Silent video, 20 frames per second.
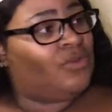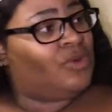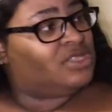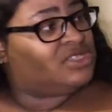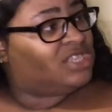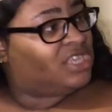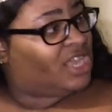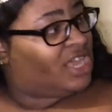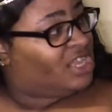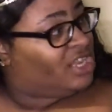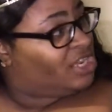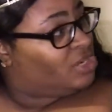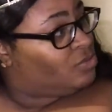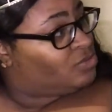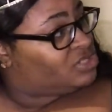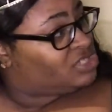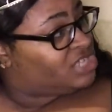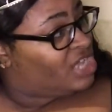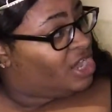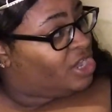once again, they
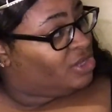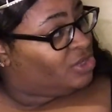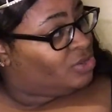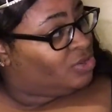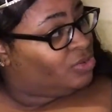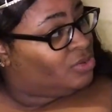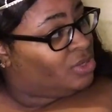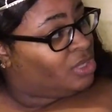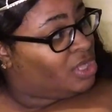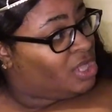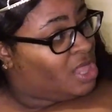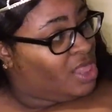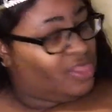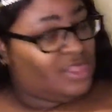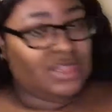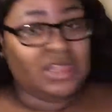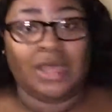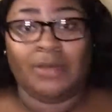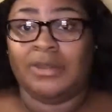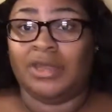don't tell you
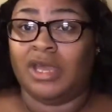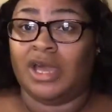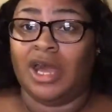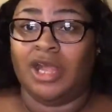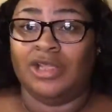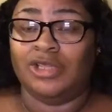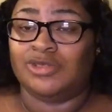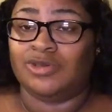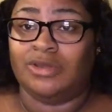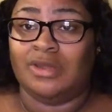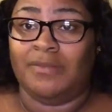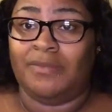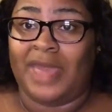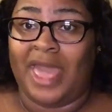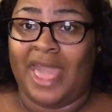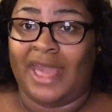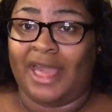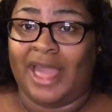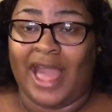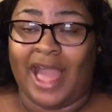the name of the colors on the back.